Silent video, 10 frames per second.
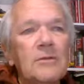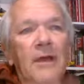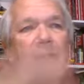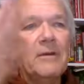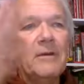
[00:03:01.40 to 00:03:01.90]

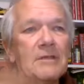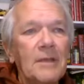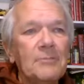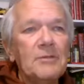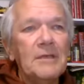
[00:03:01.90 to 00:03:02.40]
have various
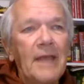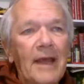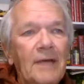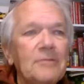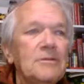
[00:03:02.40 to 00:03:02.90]
ups and
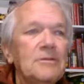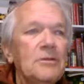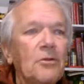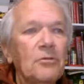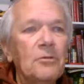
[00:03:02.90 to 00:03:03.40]
downs as you
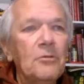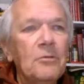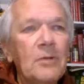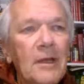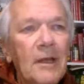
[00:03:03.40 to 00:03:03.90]
go through
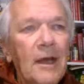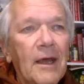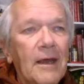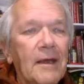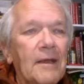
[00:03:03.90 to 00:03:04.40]

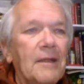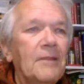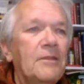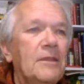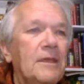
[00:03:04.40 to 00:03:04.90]

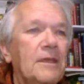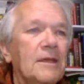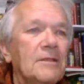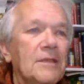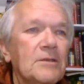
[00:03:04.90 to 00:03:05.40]
the
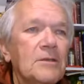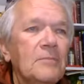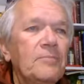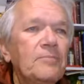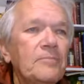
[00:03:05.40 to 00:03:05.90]
system,
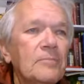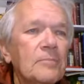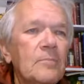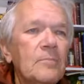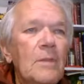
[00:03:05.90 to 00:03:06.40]

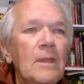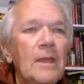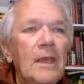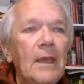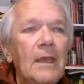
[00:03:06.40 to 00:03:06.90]

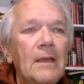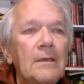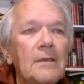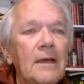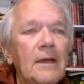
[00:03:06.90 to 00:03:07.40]
and
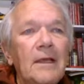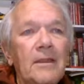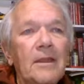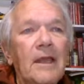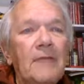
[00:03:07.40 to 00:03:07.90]

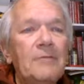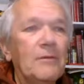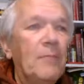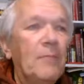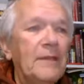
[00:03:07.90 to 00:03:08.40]
they'll have
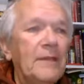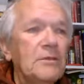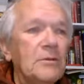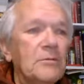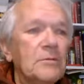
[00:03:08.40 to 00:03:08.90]
different
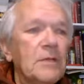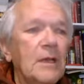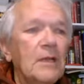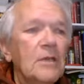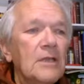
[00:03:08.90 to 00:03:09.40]
magnitudes.
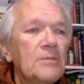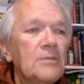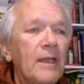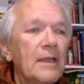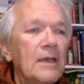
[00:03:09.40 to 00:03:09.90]
So let's
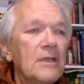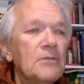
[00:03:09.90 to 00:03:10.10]
make it 1